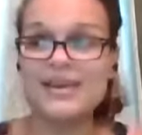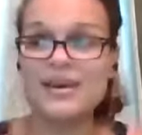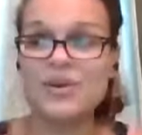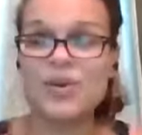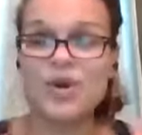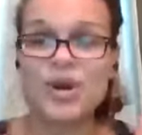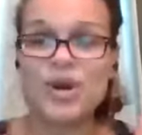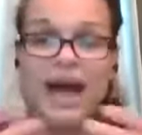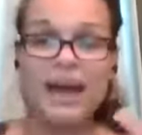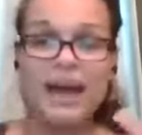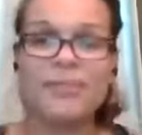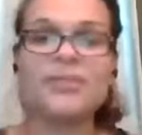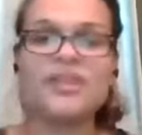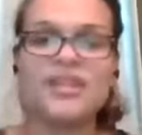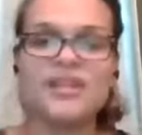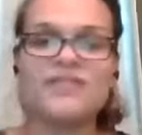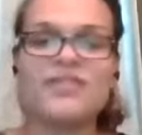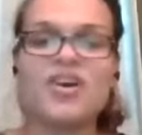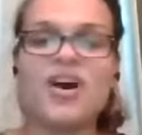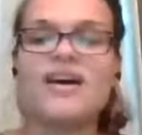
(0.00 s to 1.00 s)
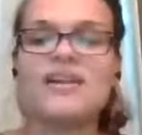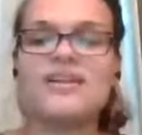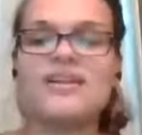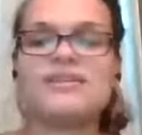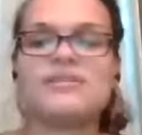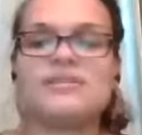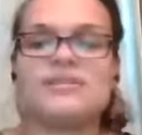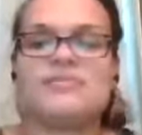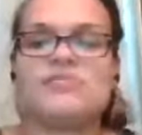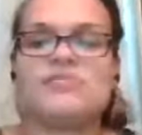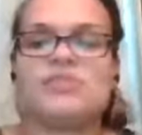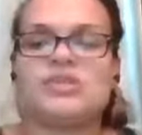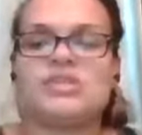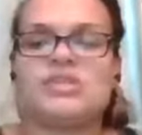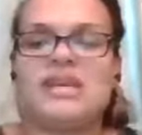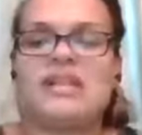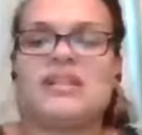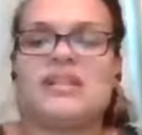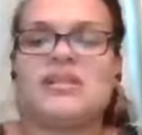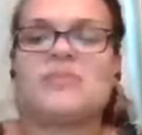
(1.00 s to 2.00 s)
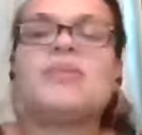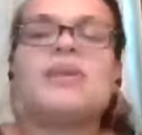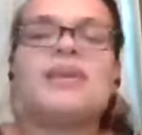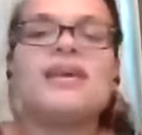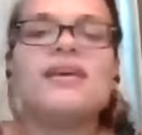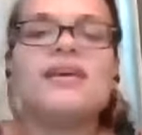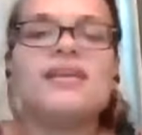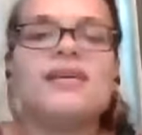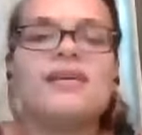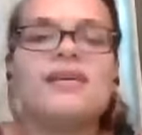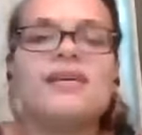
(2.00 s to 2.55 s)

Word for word: what I believe God is was telling me